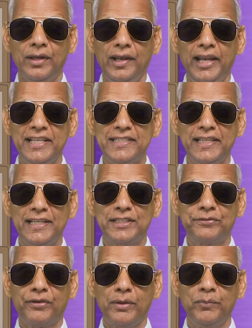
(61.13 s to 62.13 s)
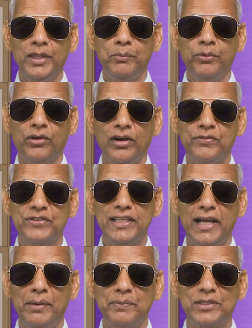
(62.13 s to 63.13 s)
lessons from the Book of
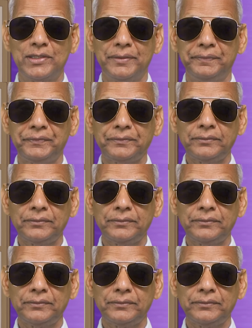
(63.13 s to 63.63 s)
Psalms.